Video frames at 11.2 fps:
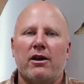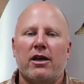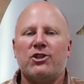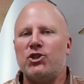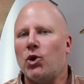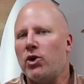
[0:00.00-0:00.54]

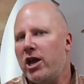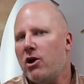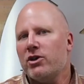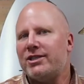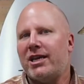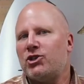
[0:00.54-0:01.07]
And soul care
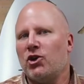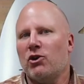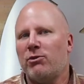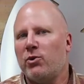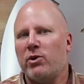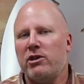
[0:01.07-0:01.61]
is that
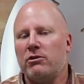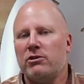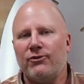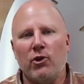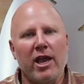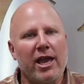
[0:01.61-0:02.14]
term that we use
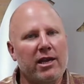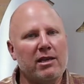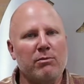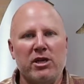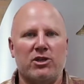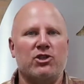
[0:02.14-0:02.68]
for any
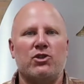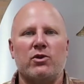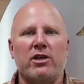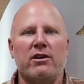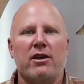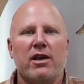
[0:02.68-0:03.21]

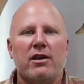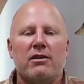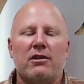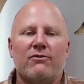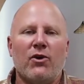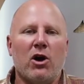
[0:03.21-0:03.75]
ministry
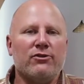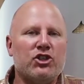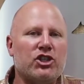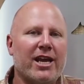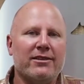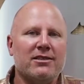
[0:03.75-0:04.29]
that involves
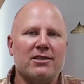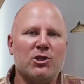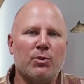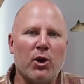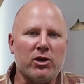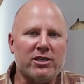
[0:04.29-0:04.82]
chances
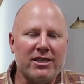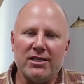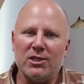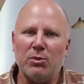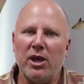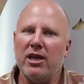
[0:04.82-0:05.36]
to
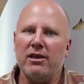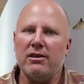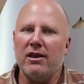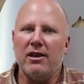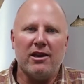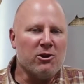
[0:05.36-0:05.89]
participate
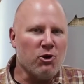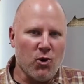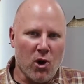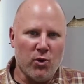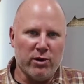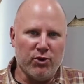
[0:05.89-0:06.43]
and
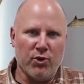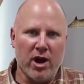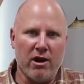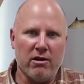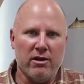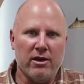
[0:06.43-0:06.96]
grow in
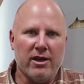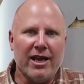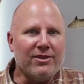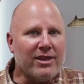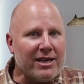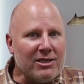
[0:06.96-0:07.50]
prayer,
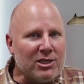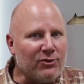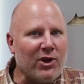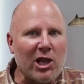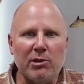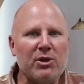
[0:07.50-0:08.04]
and then in
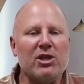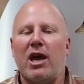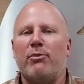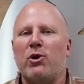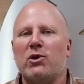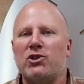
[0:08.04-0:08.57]
developing
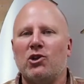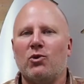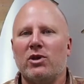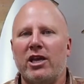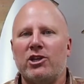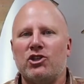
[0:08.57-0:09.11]
that personal
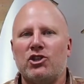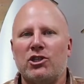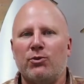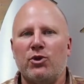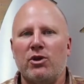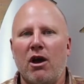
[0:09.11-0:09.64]

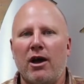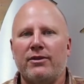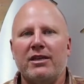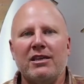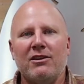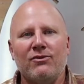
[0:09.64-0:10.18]
relationship with God
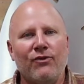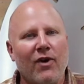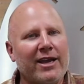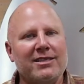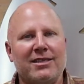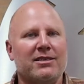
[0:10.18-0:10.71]
that He
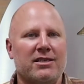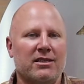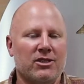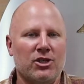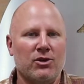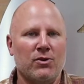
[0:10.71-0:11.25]
invites us
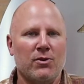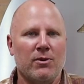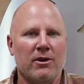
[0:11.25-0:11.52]
into.